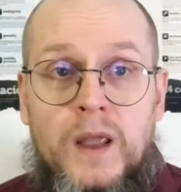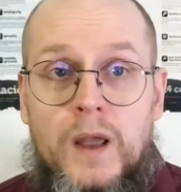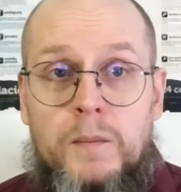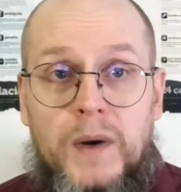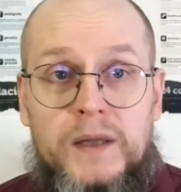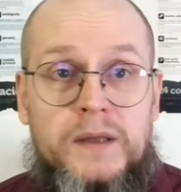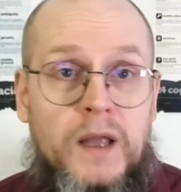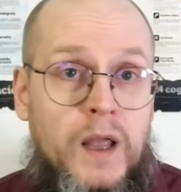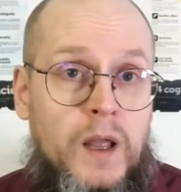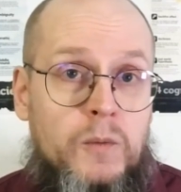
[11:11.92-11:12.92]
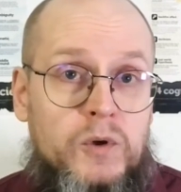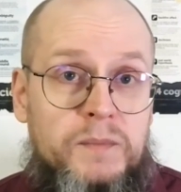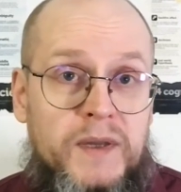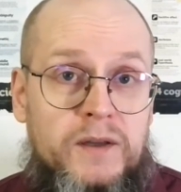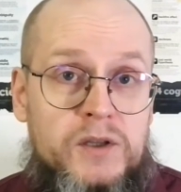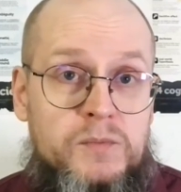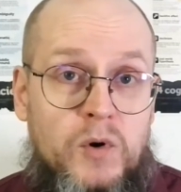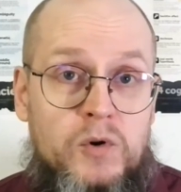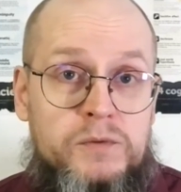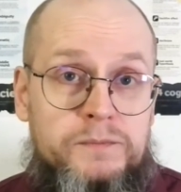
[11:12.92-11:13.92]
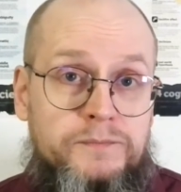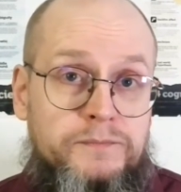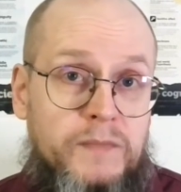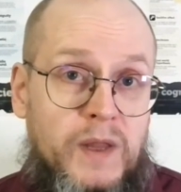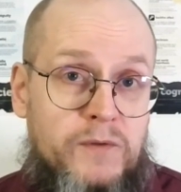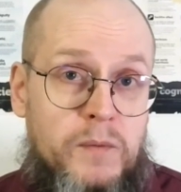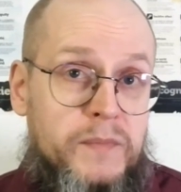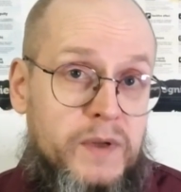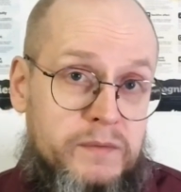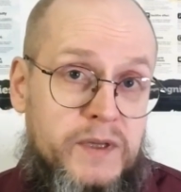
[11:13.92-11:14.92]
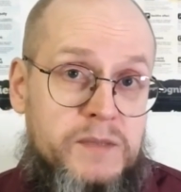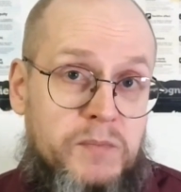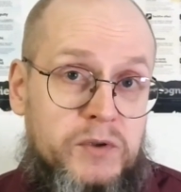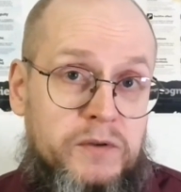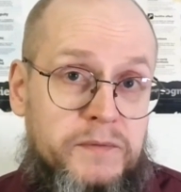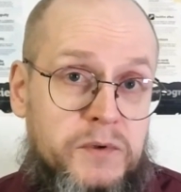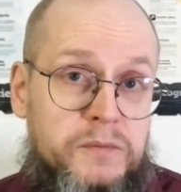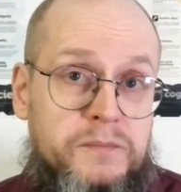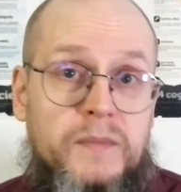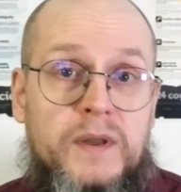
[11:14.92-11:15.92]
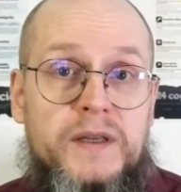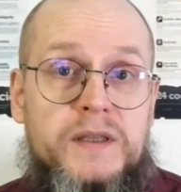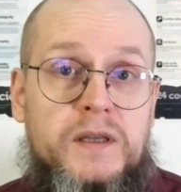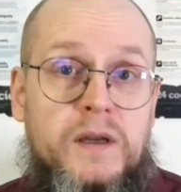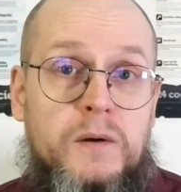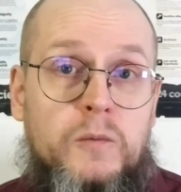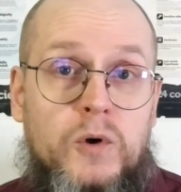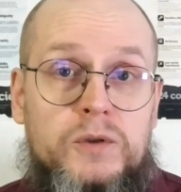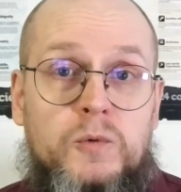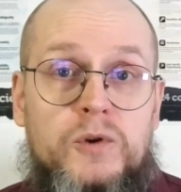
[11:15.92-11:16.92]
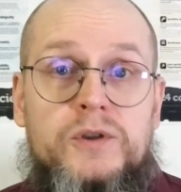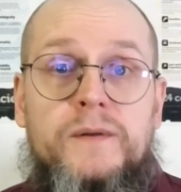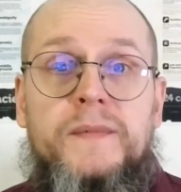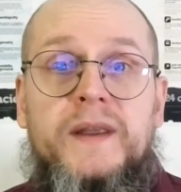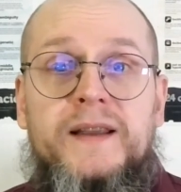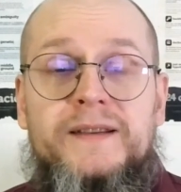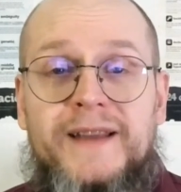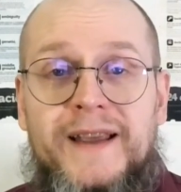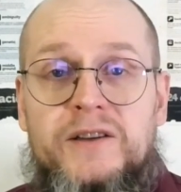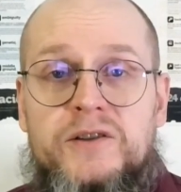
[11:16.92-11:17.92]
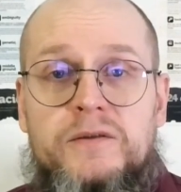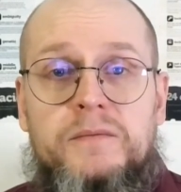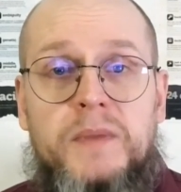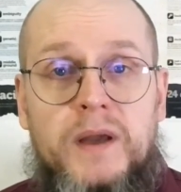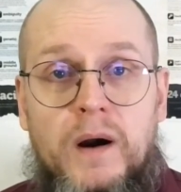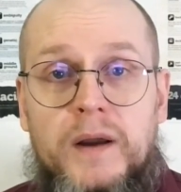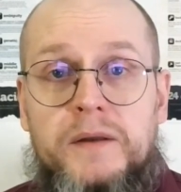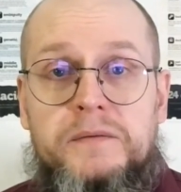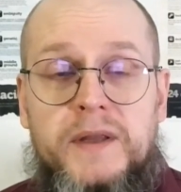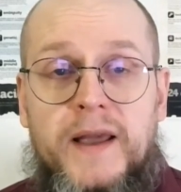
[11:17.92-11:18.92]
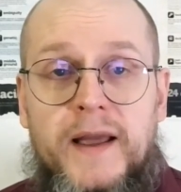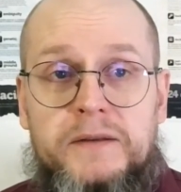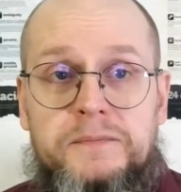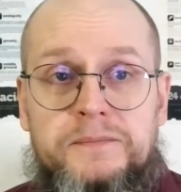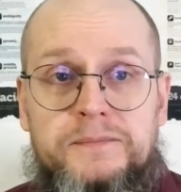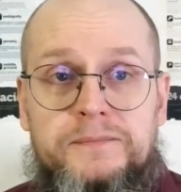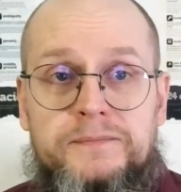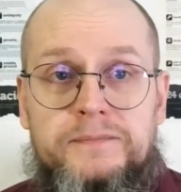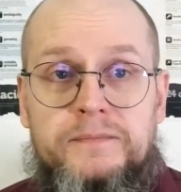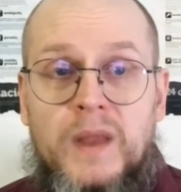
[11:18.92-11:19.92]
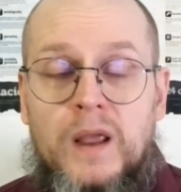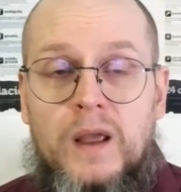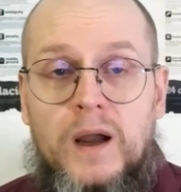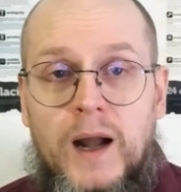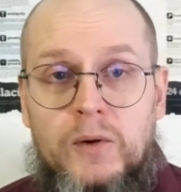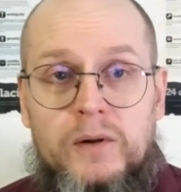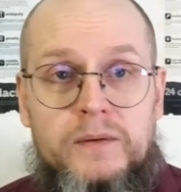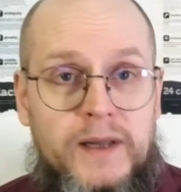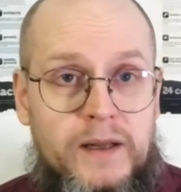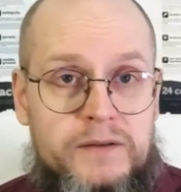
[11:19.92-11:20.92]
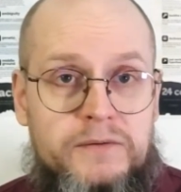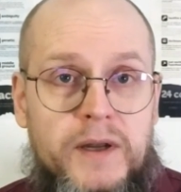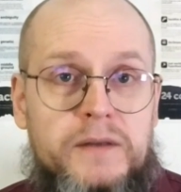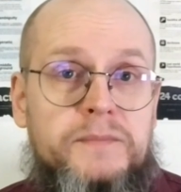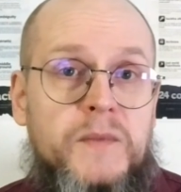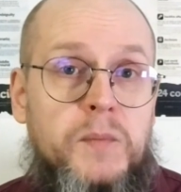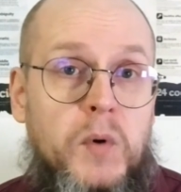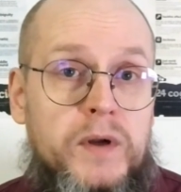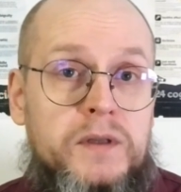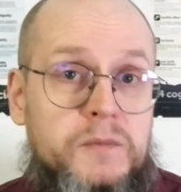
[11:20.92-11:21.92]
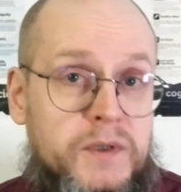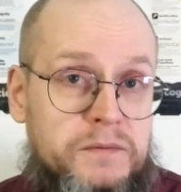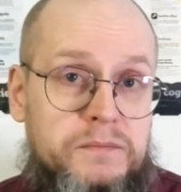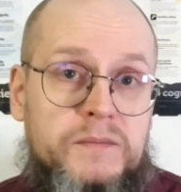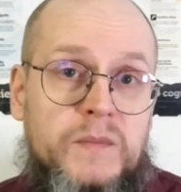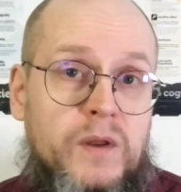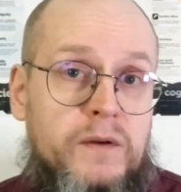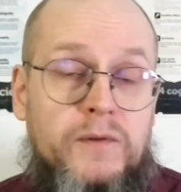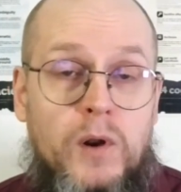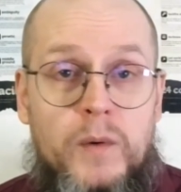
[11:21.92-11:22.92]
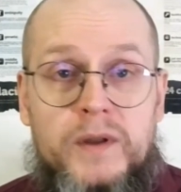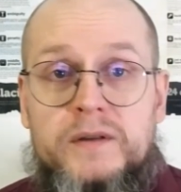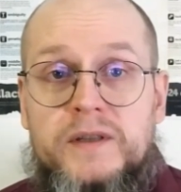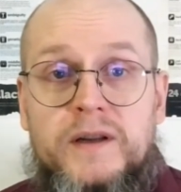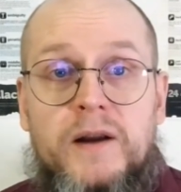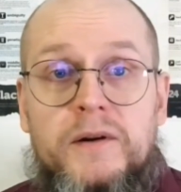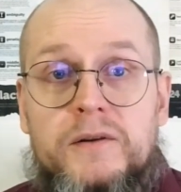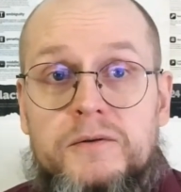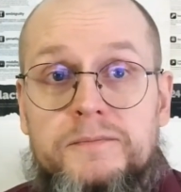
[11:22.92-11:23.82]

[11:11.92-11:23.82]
But what matters most from this point of view is what was the intention behind the act. I will illustrate the point with the following scenarios.